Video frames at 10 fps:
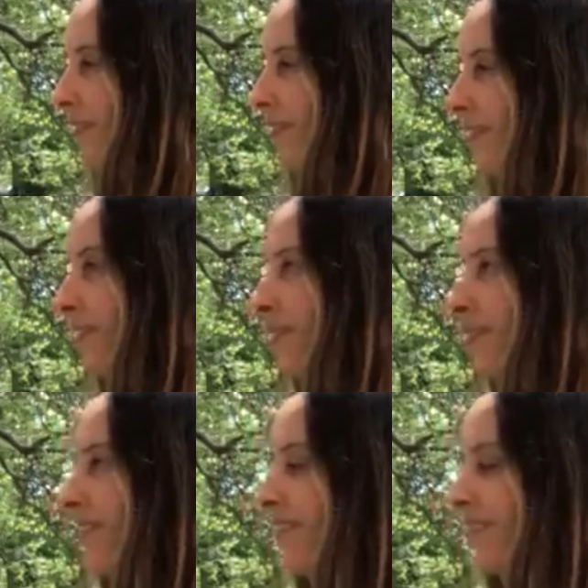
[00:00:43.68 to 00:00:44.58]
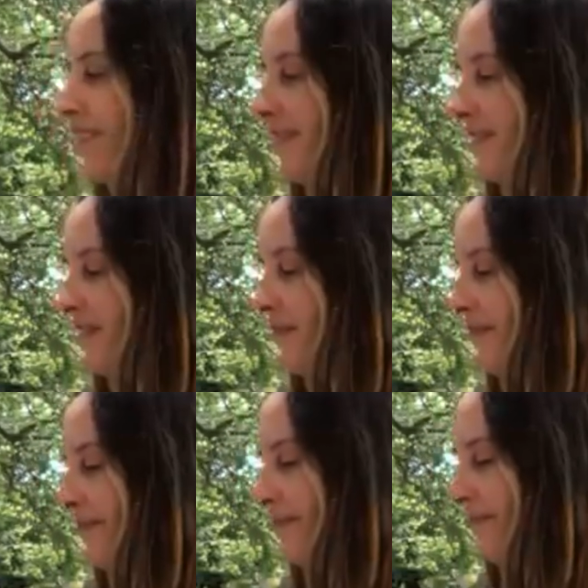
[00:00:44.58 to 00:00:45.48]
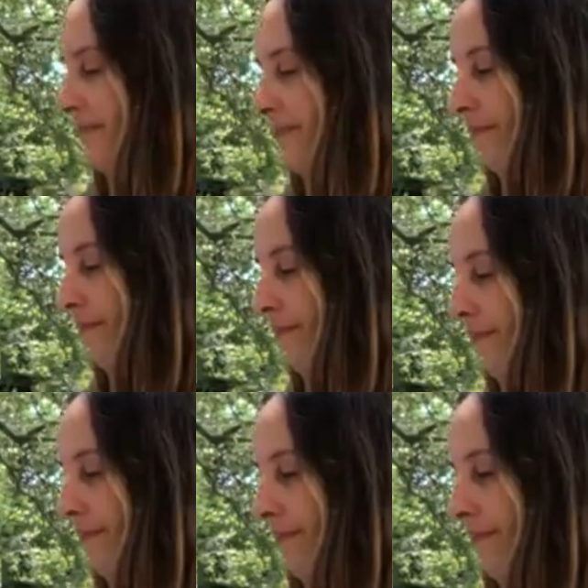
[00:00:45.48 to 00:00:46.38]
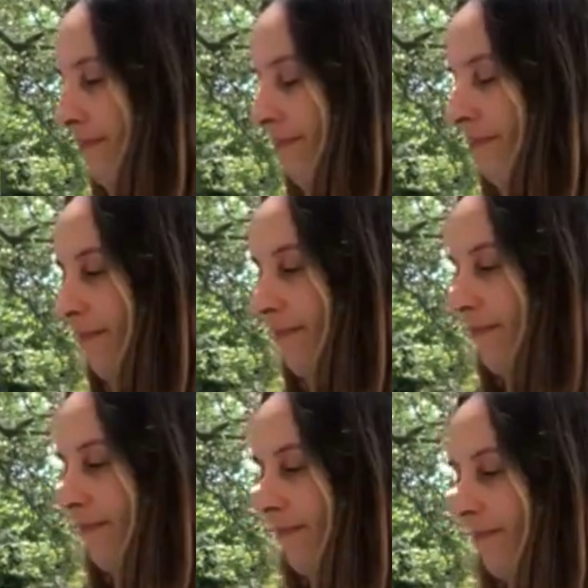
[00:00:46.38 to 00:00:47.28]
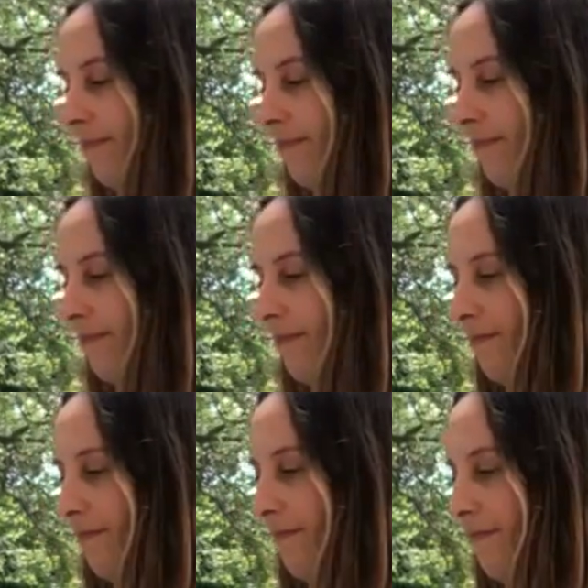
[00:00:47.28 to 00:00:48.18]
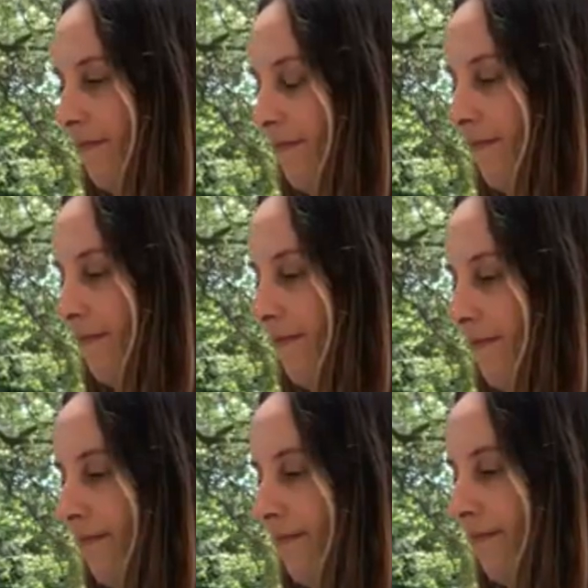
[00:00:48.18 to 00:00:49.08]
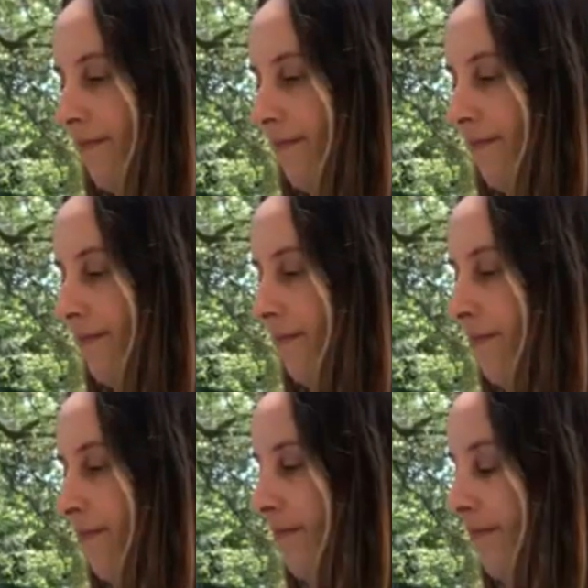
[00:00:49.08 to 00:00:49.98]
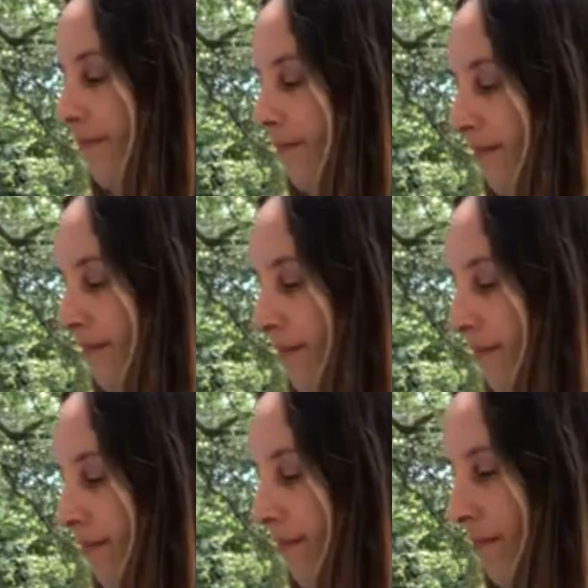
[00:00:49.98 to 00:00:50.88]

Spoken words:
The person shown says nothing.